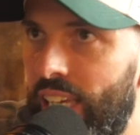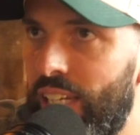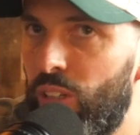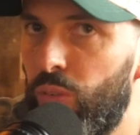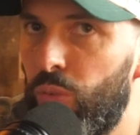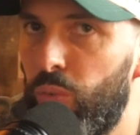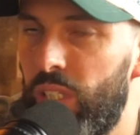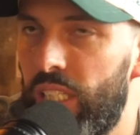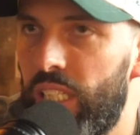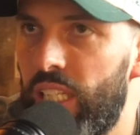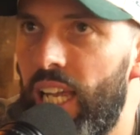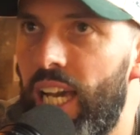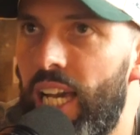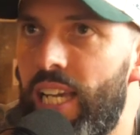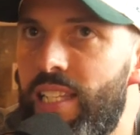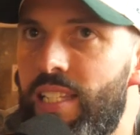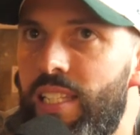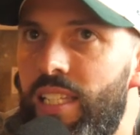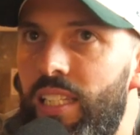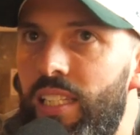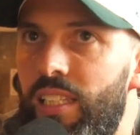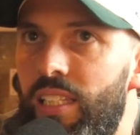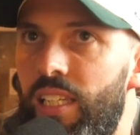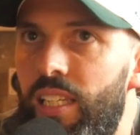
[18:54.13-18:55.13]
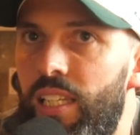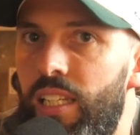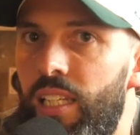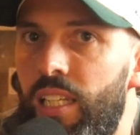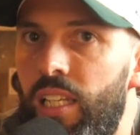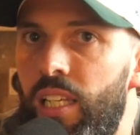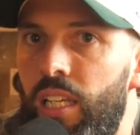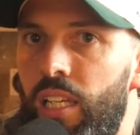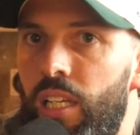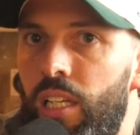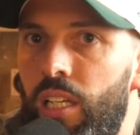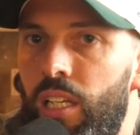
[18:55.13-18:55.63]
realizing that,
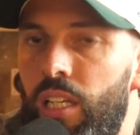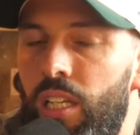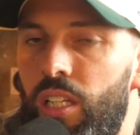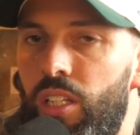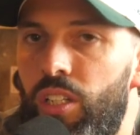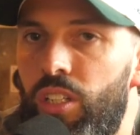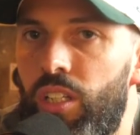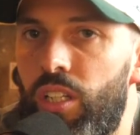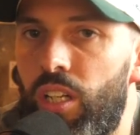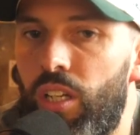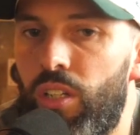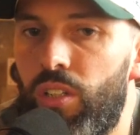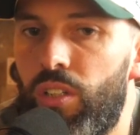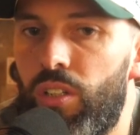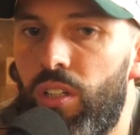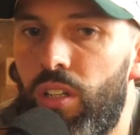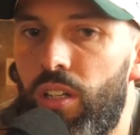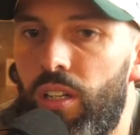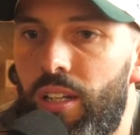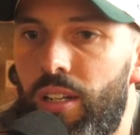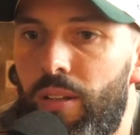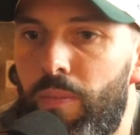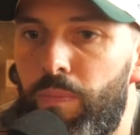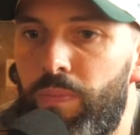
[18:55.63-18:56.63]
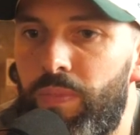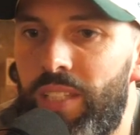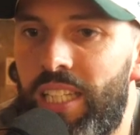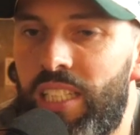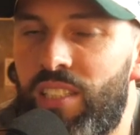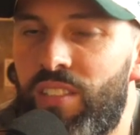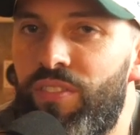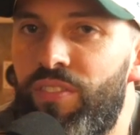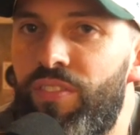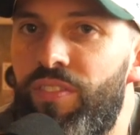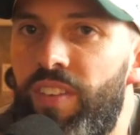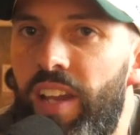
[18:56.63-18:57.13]
you know, it's
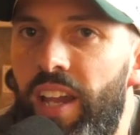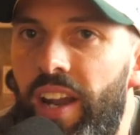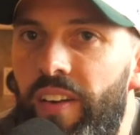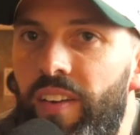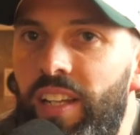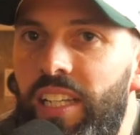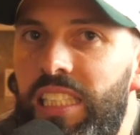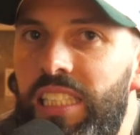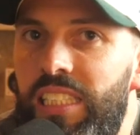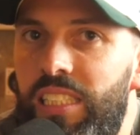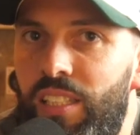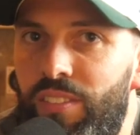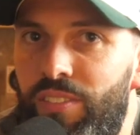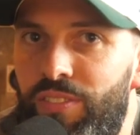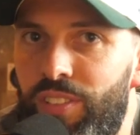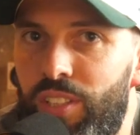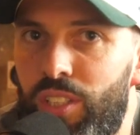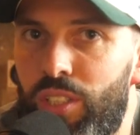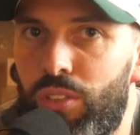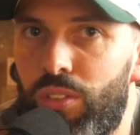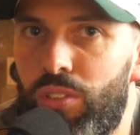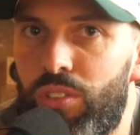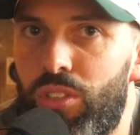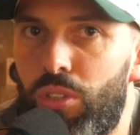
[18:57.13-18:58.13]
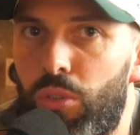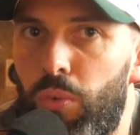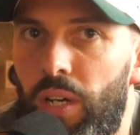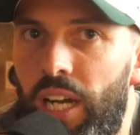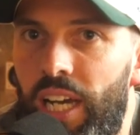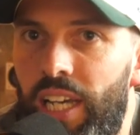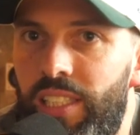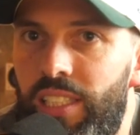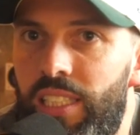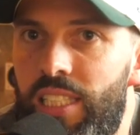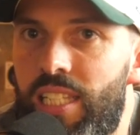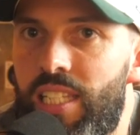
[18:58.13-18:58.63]
very difficult to
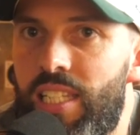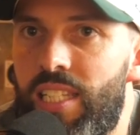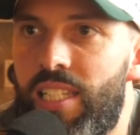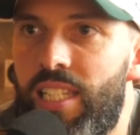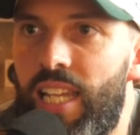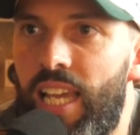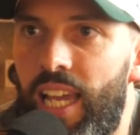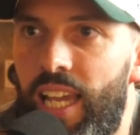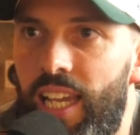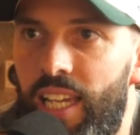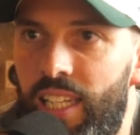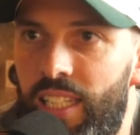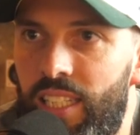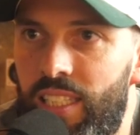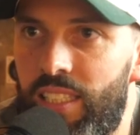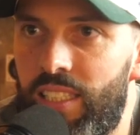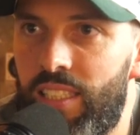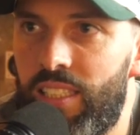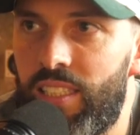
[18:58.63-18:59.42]
understand